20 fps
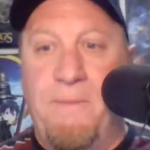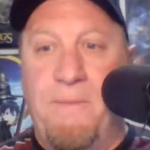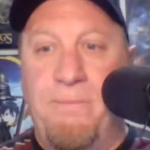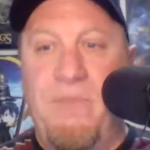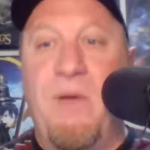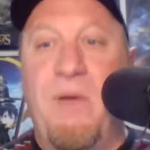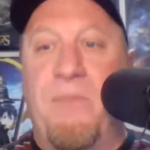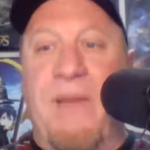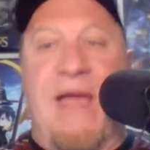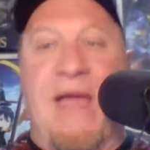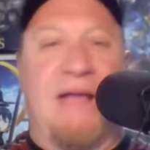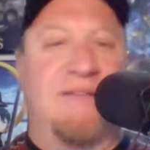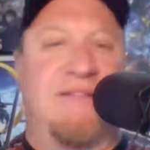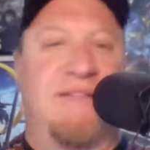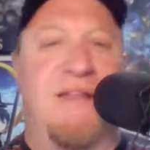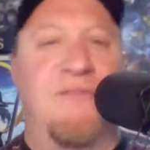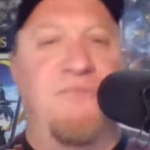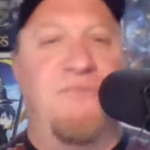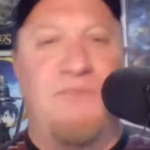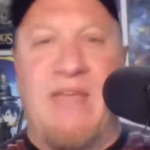Bill
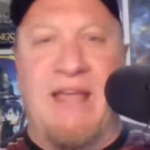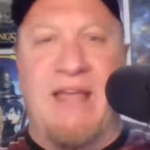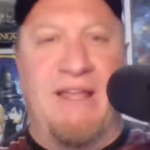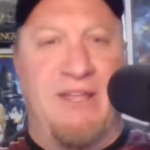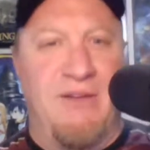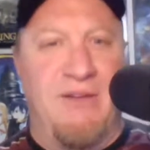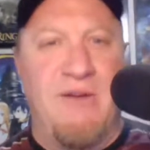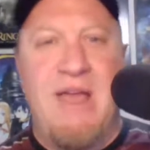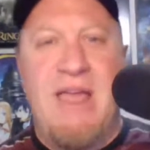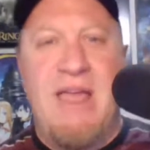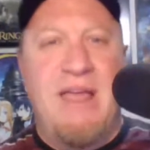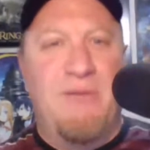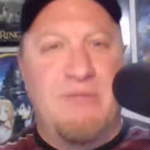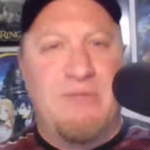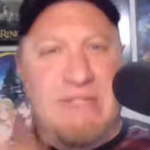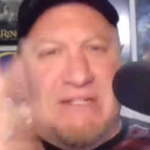Paxton, thank you. It was